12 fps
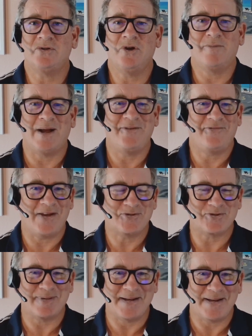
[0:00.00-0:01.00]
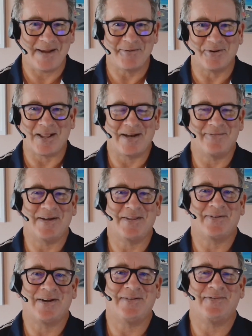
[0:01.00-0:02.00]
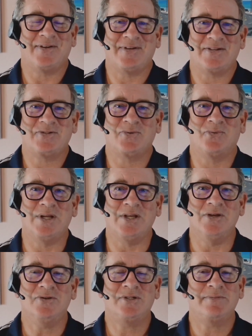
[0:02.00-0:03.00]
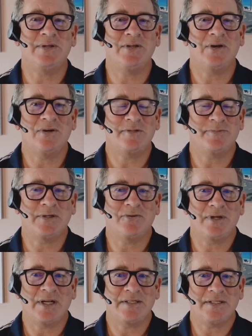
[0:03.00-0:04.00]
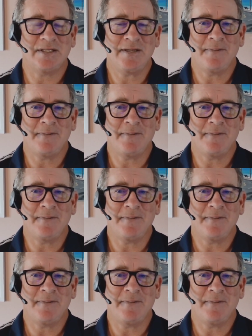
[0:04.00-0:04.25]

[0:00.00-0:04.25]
who know my face or my name or a lot of other of us, we used to be known as Big Green IT.